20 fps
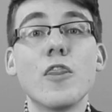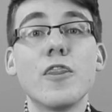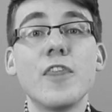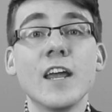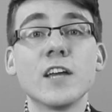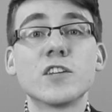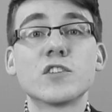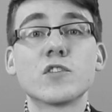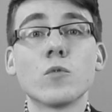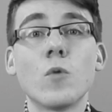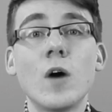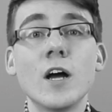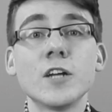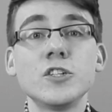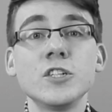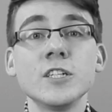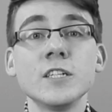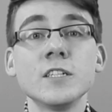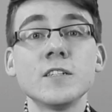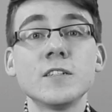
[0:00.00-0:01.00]
Thanks for
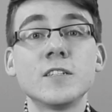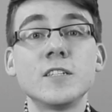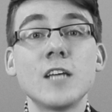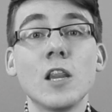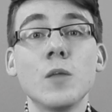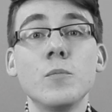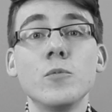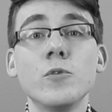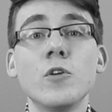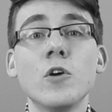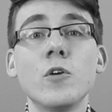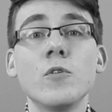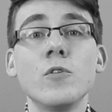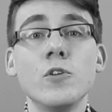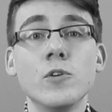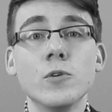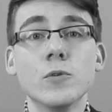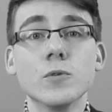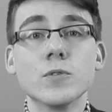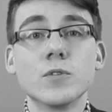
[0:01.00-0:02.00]
watching TeleMUNDO
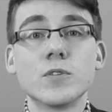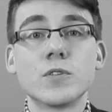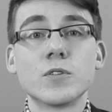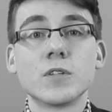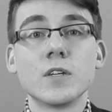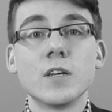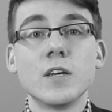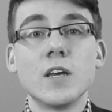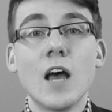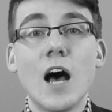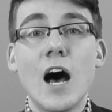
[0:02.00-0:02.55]
News.